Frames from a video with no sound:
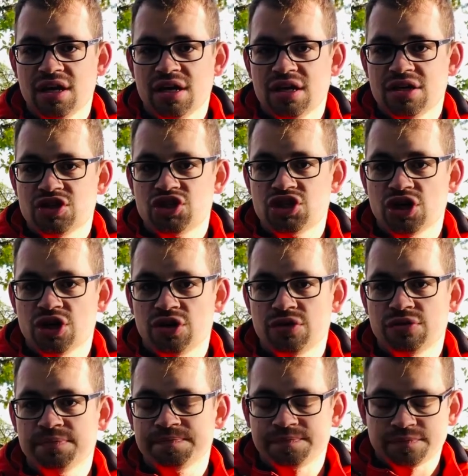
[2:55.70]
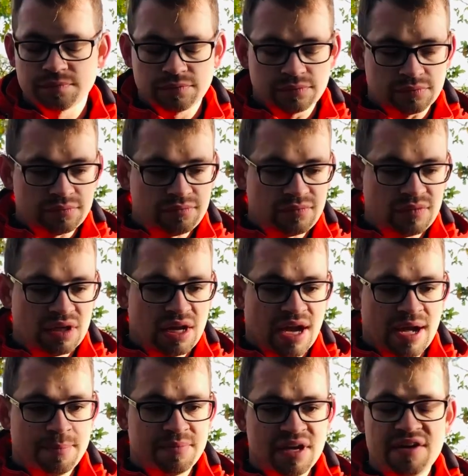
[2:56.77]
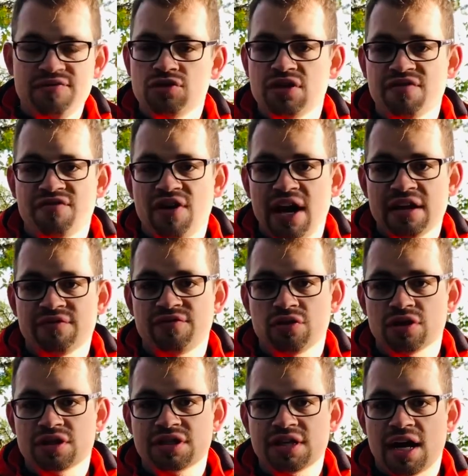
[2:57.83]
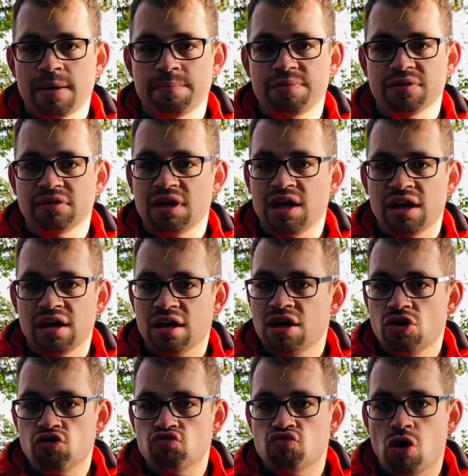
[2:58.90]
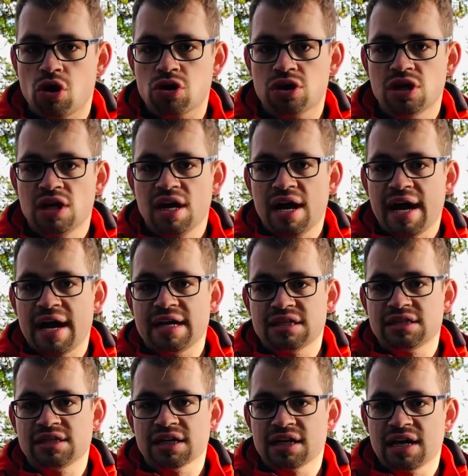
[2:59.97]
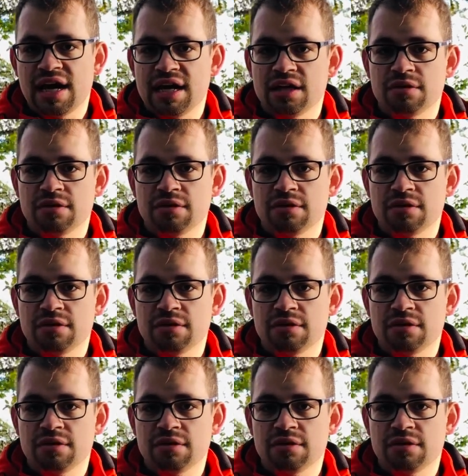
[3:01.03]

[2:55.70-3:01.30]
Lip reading: So if you define, for example, a rock has the color